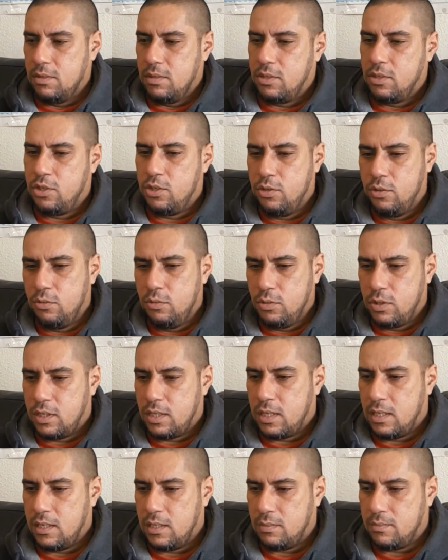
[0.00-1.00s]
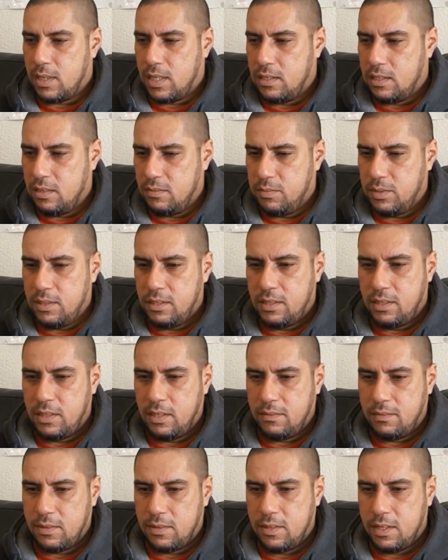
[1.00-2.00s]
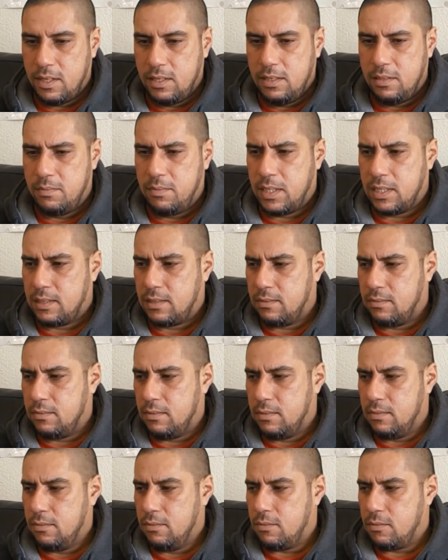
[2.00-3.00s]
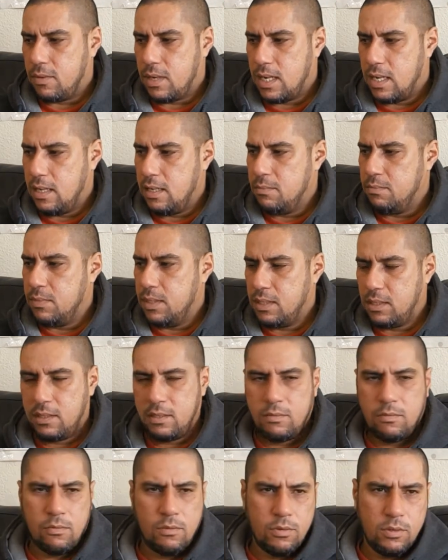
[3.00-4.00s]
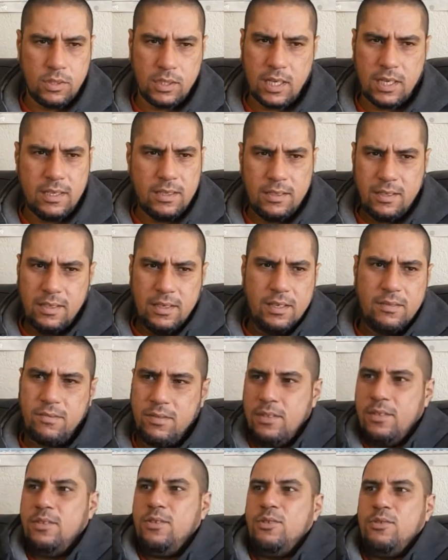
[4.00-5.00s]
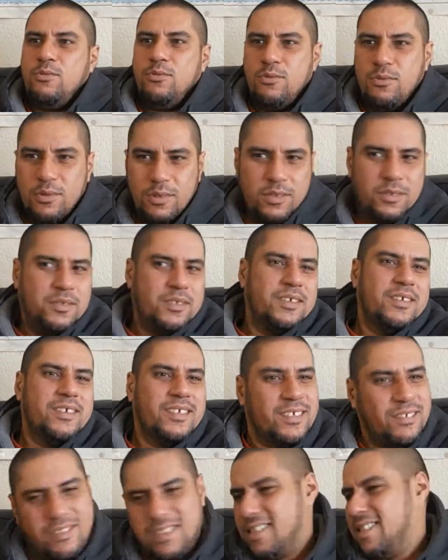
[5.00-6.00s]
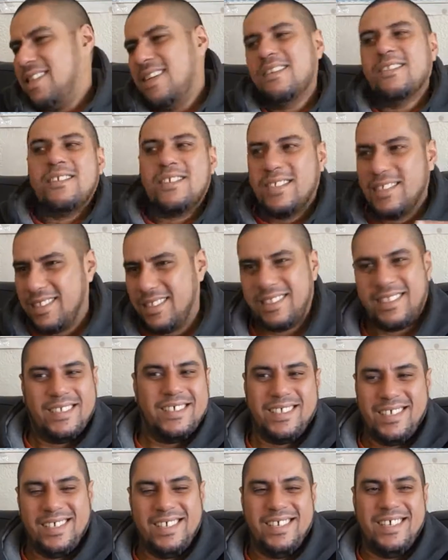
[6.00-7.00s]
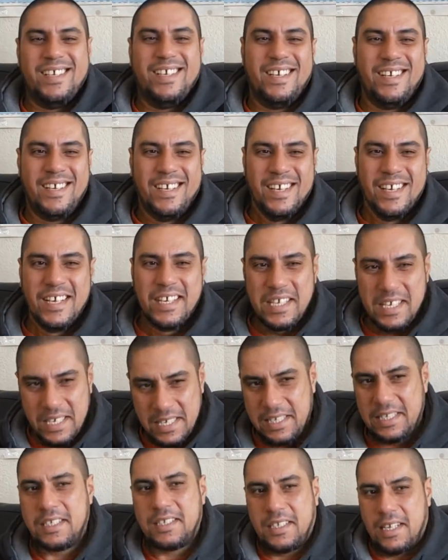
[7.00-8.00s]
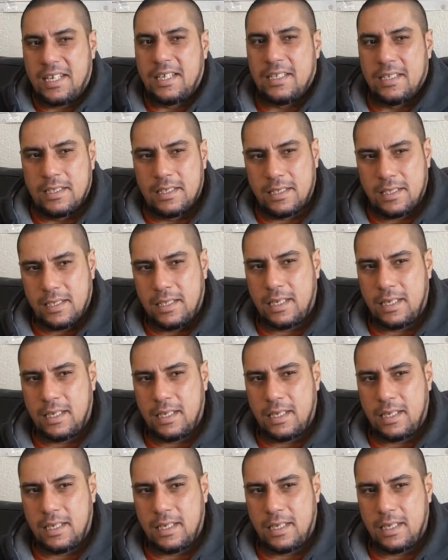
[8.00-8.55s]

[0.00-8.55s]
shoe size might have been 7 or 8, but why Mr. wore size 11 shoes? You know, it was now just his style.